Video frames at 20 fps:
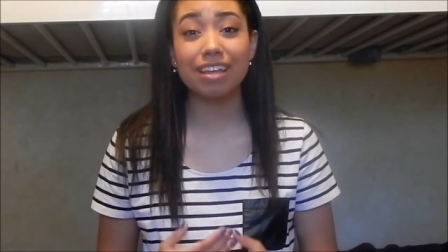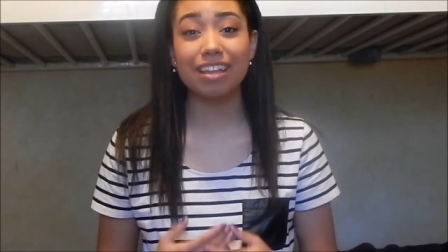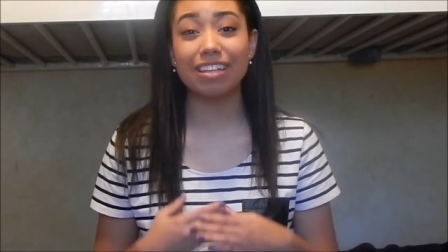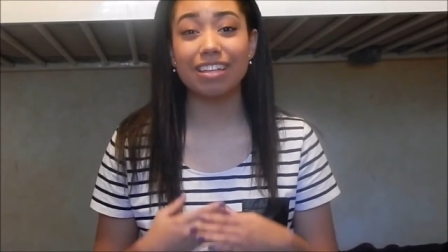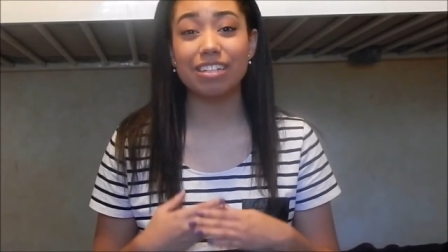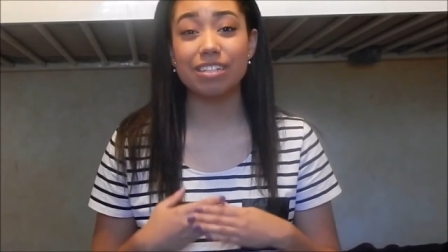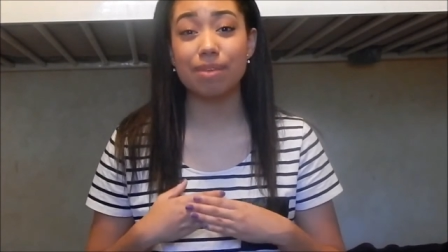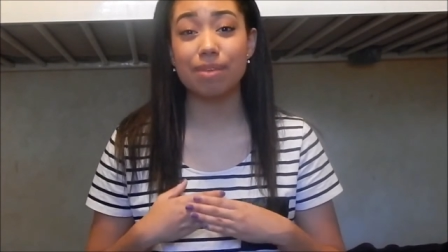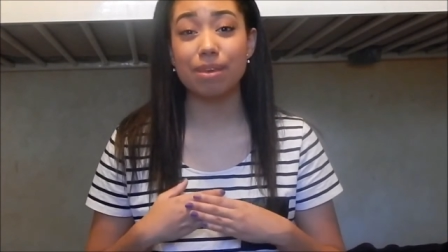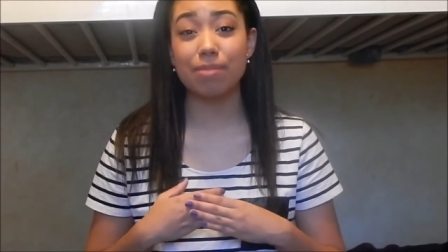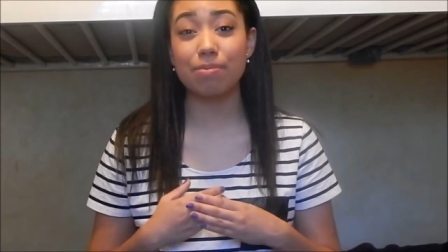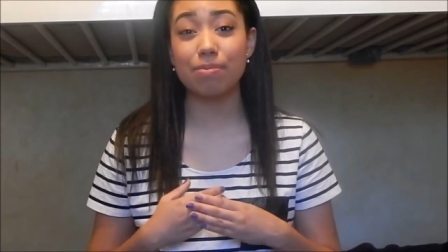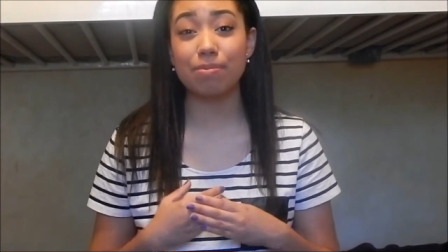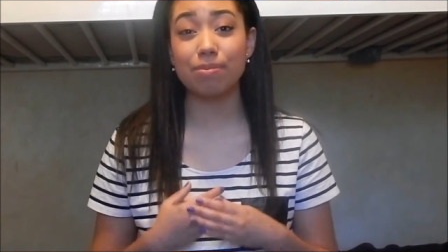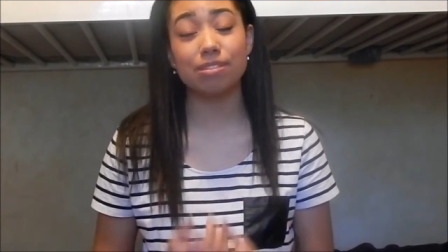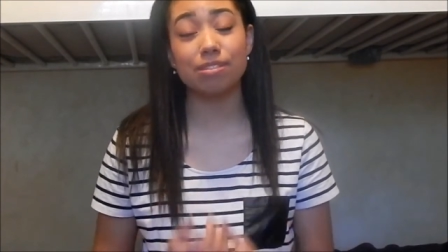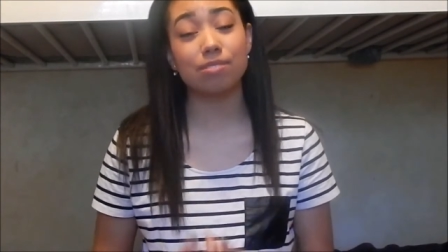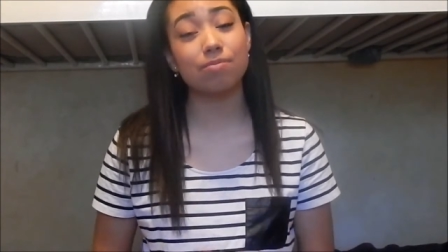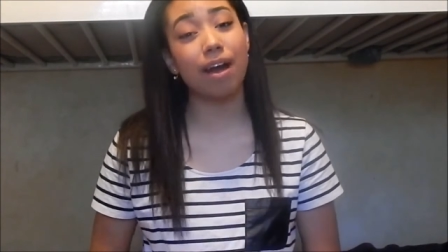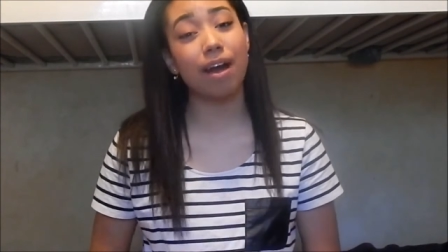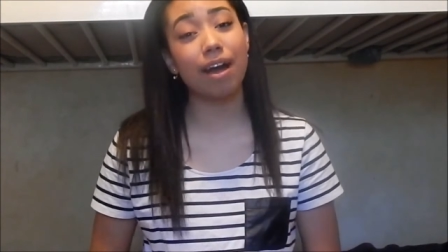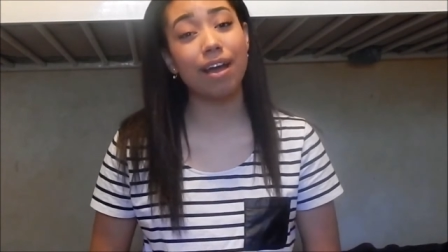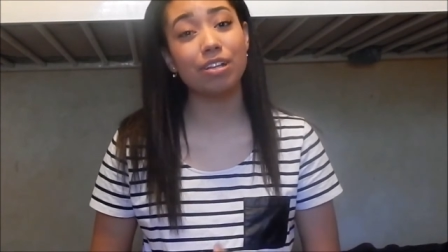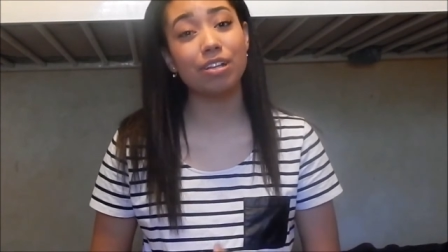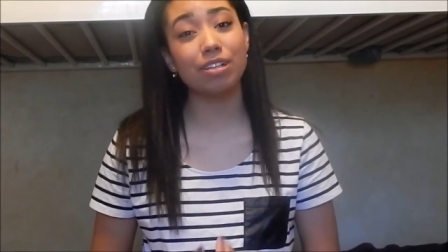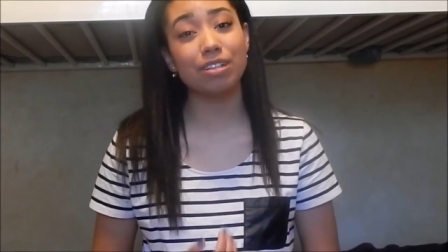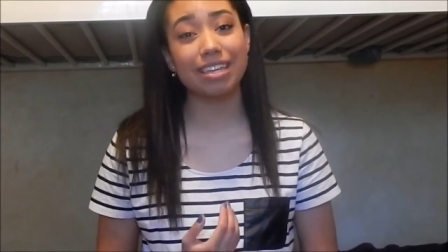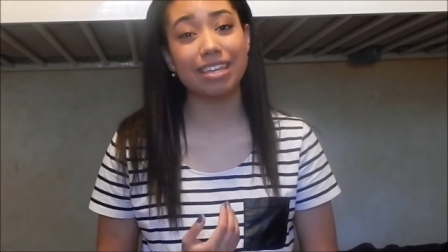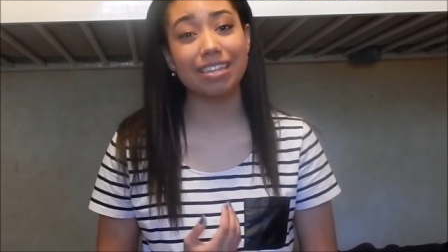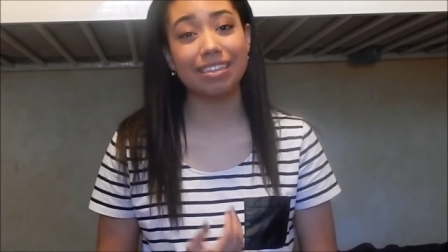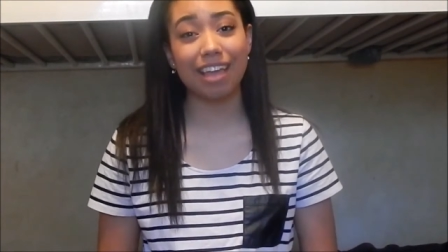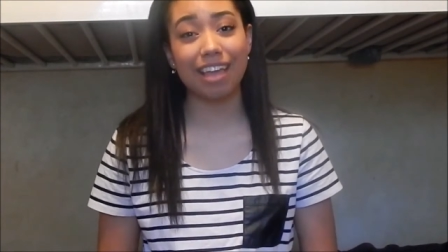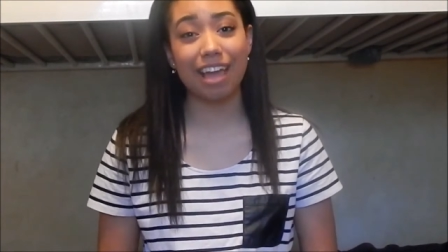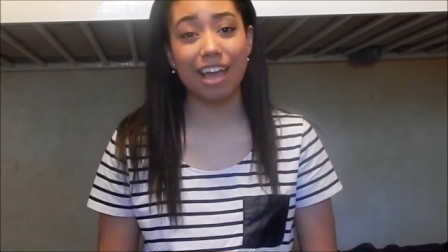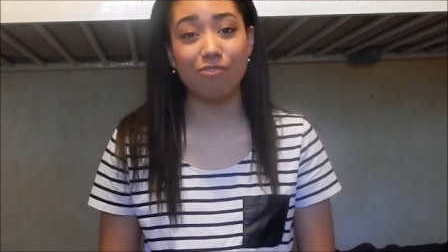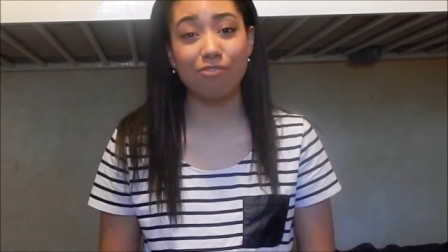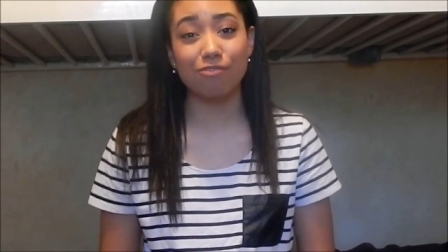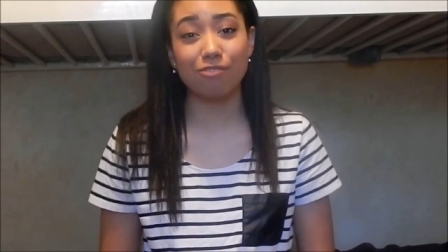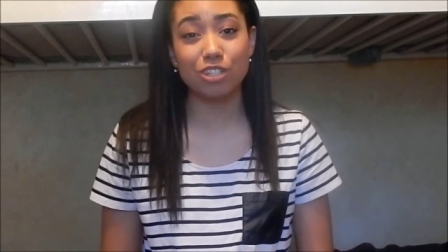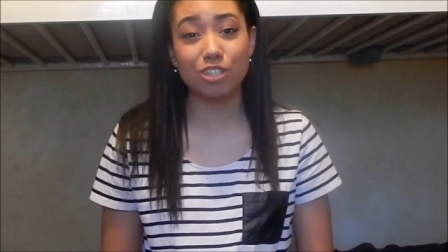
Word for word: I like to make people smile and laugh,